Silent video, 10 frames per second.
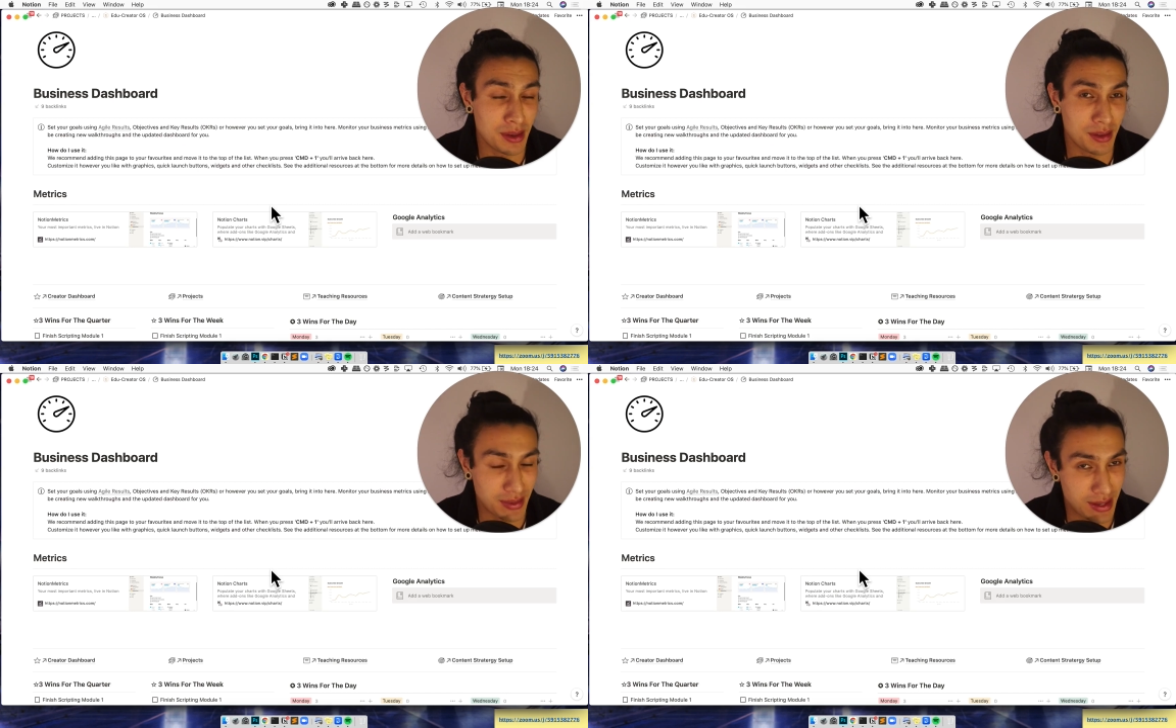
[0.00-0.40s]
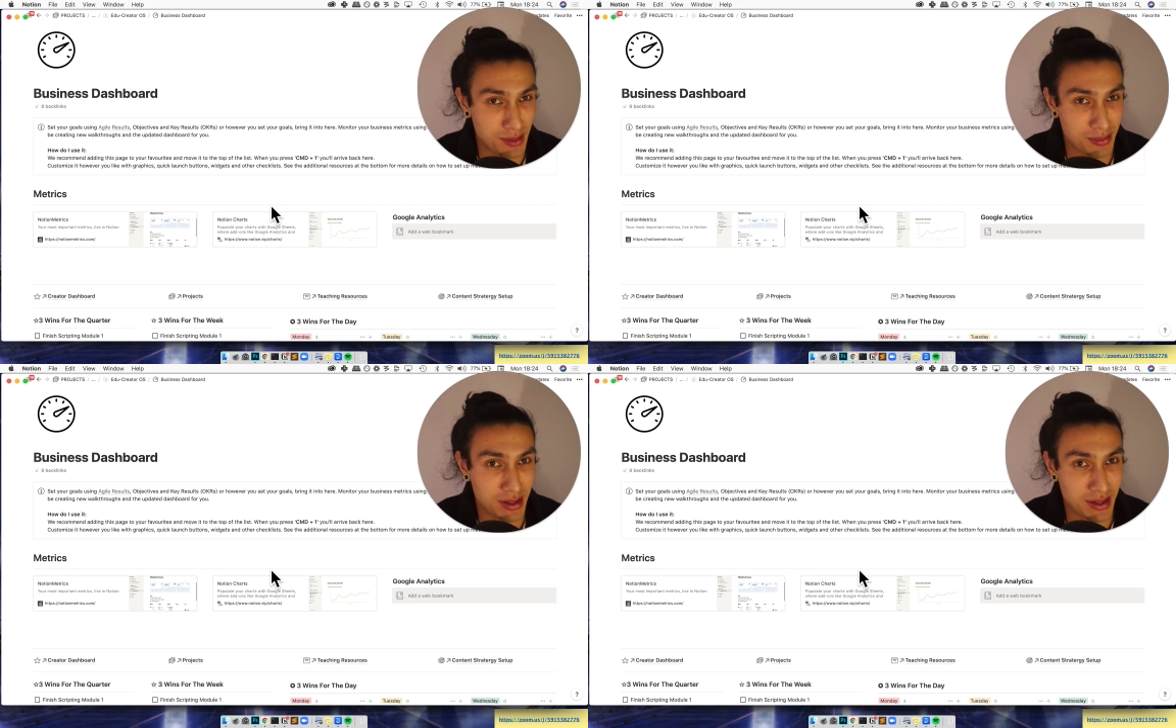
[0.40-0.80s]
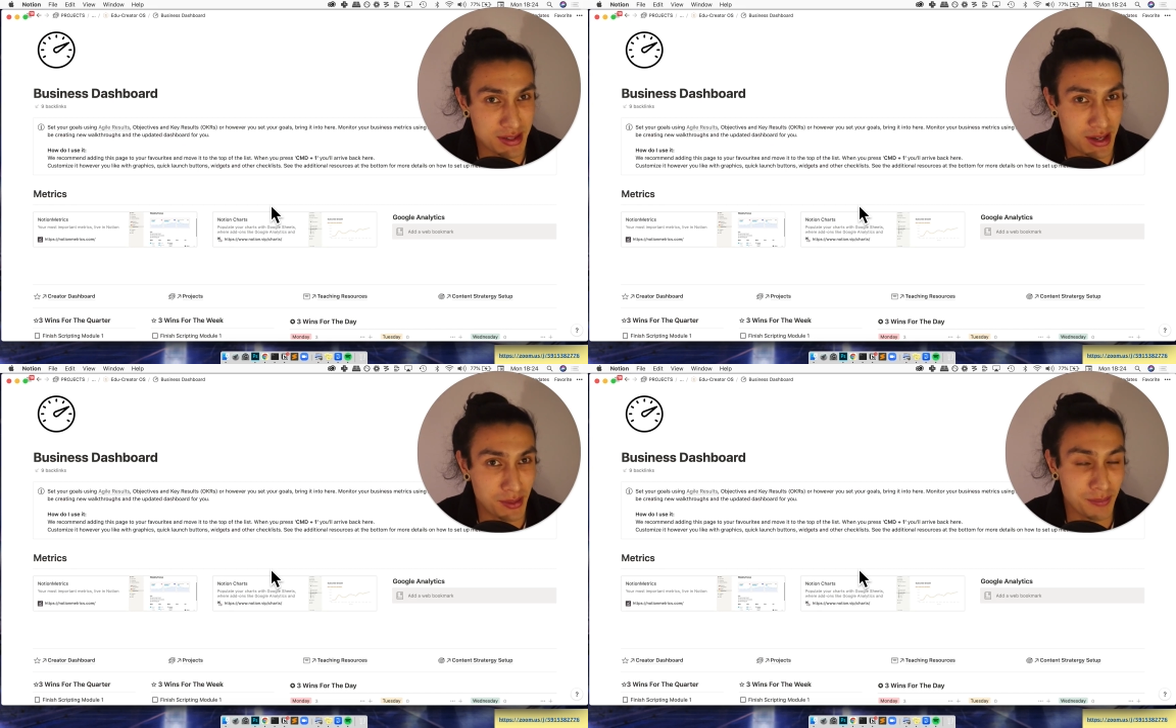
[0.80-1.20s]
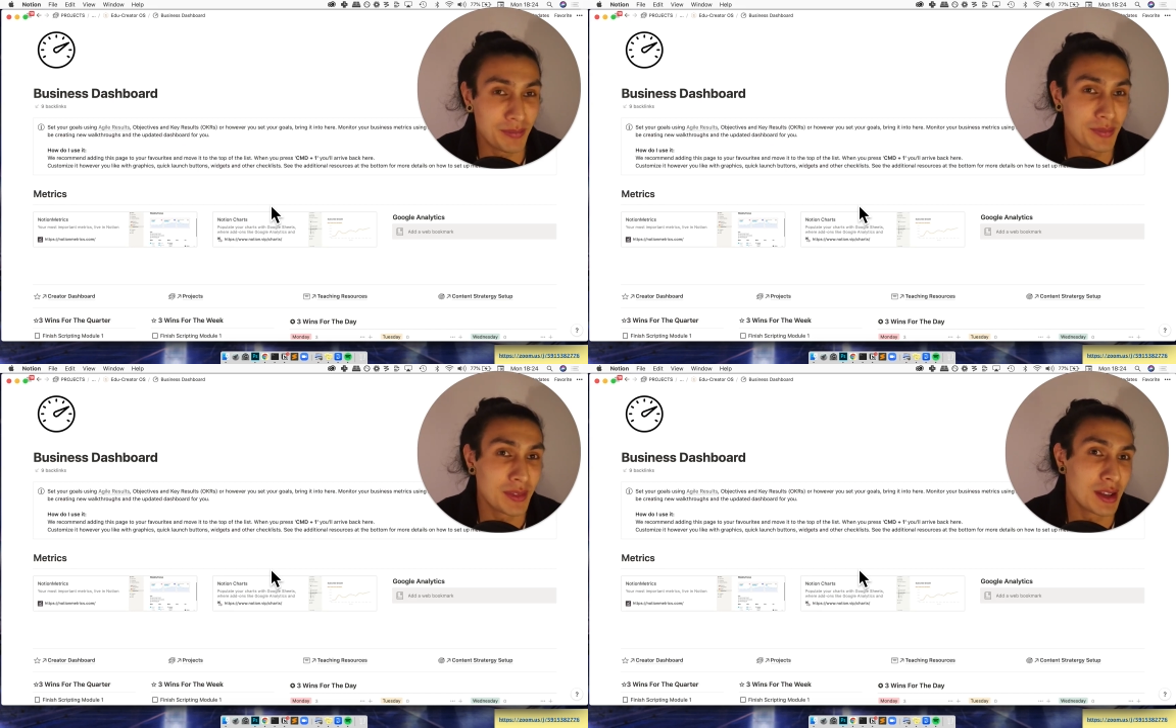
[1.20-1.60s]
the API is out,
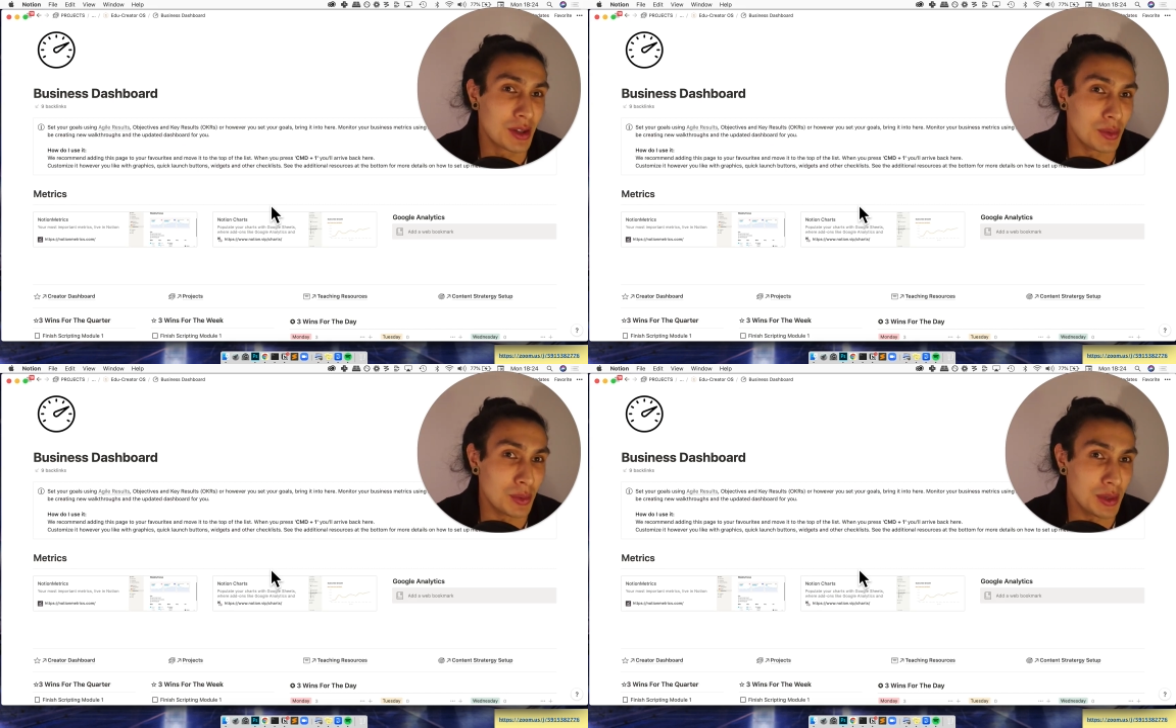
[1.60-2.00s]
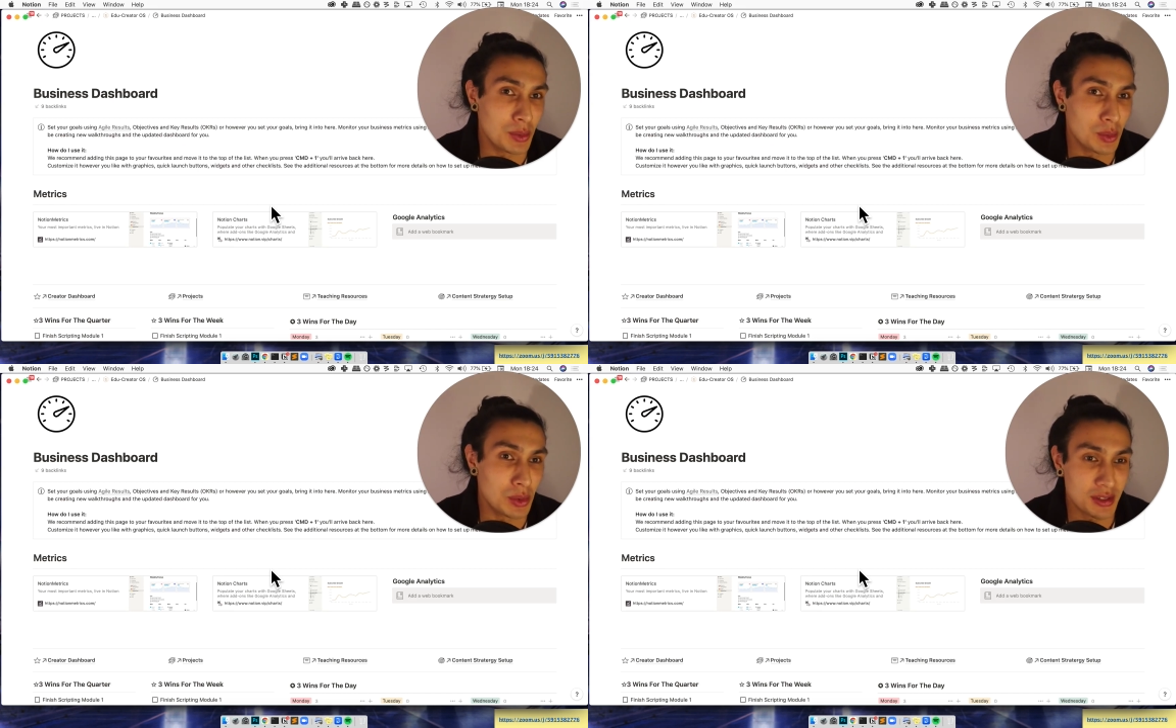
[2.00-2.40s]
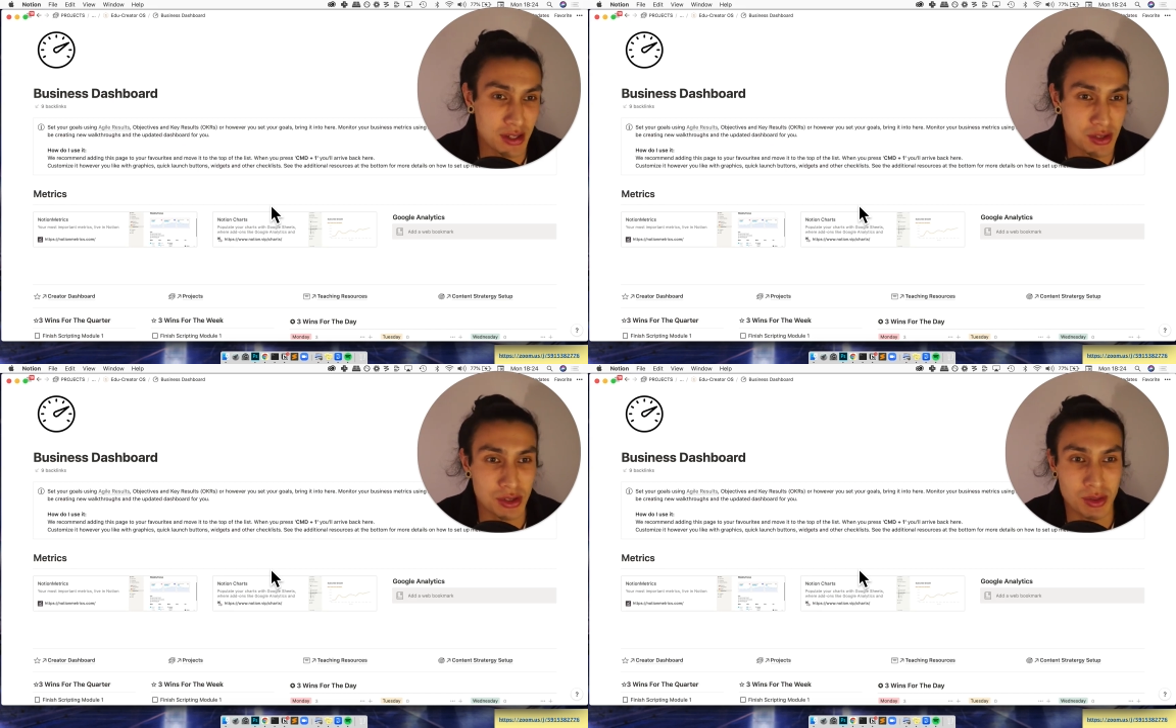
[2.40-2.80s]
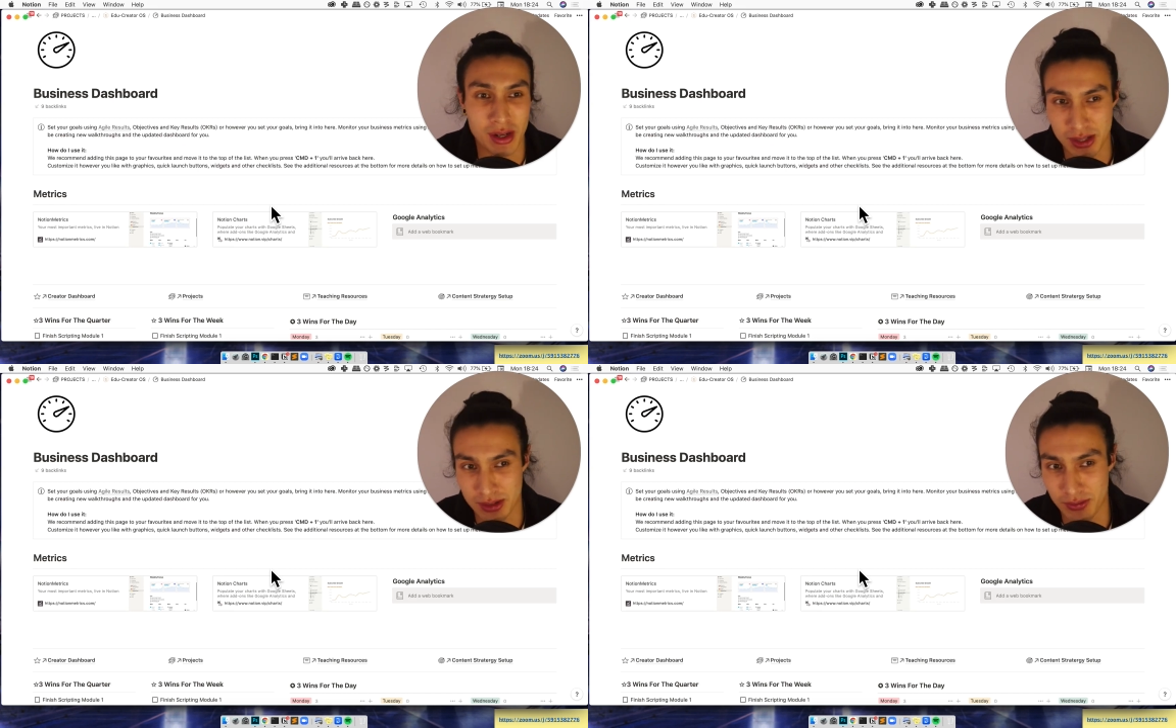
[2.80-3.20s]
we will send you an
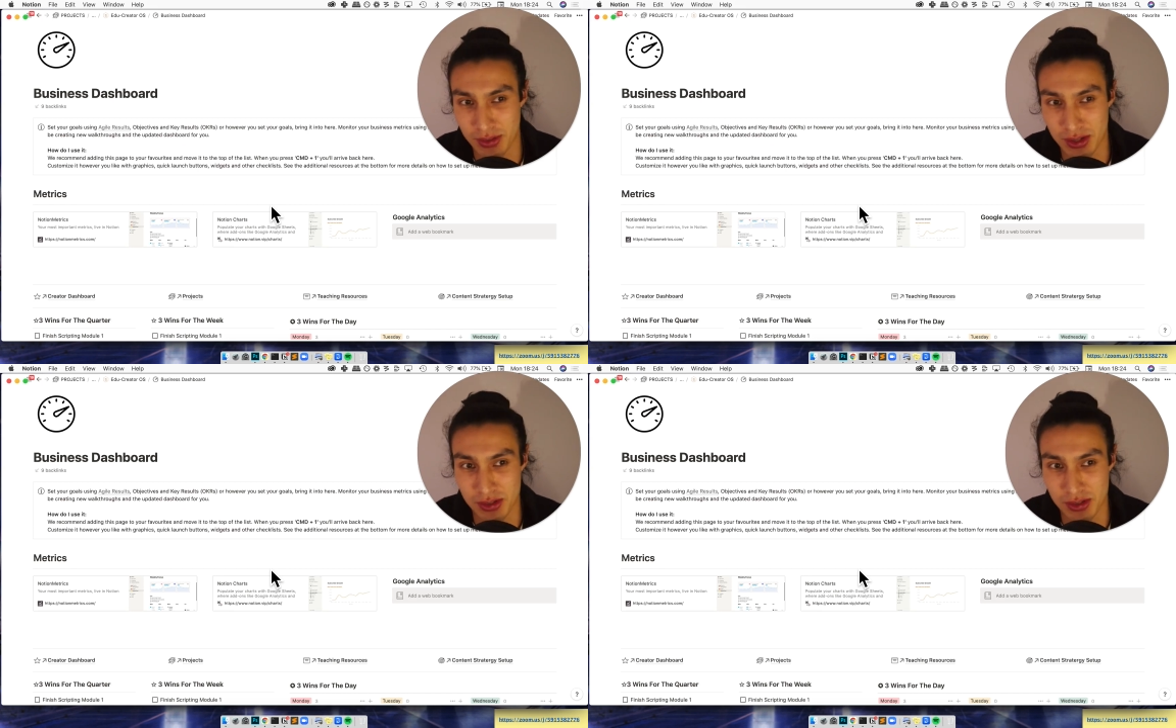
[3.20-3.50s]
updated version